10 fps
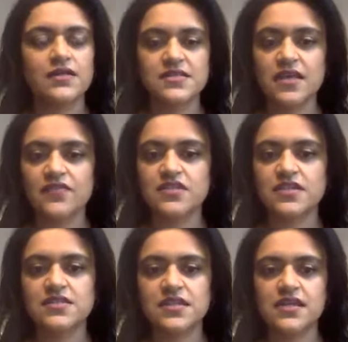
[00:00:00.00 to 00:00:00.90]
and set the
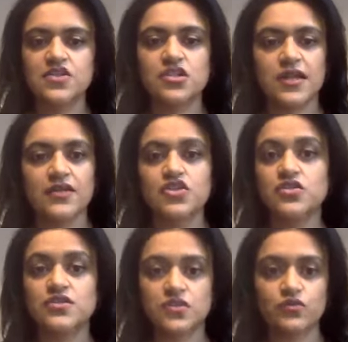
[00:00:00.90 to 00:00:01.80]
destination and
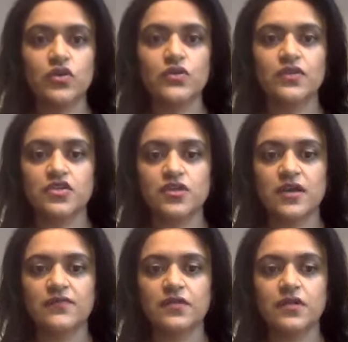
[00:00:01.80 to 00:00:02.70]
choose the route that you
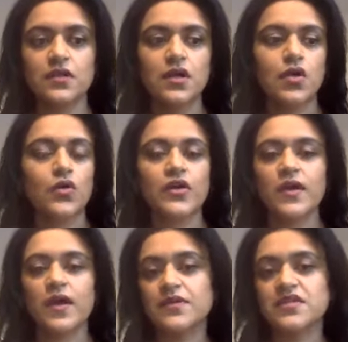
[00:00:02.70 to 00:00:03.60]
travel? Or are you
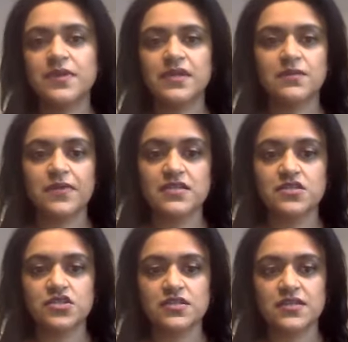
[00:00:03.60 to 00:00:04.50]
happy to be in the
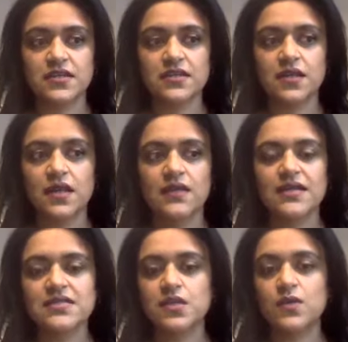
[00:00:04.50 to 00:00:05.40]
passenger seat?
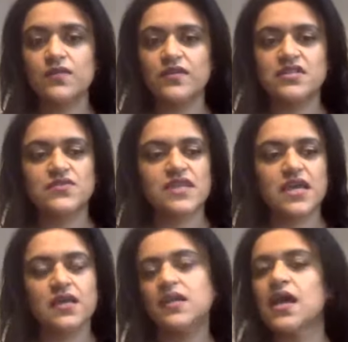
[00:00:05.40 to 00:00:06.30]
That's the equivalent of
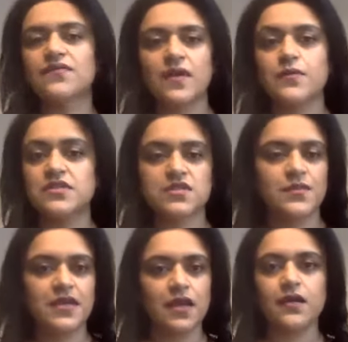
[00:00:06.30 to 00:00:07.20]
saying, life happens to
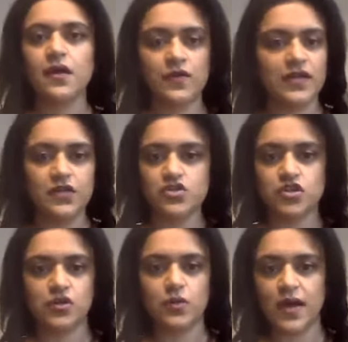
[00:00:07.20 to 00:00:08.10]
me. I can't really
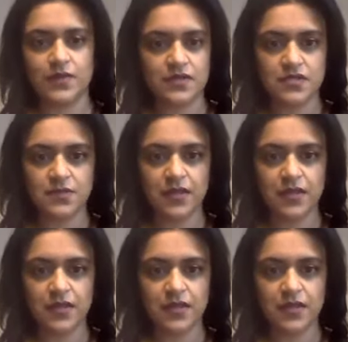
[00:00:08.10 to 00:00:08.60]
control what happens to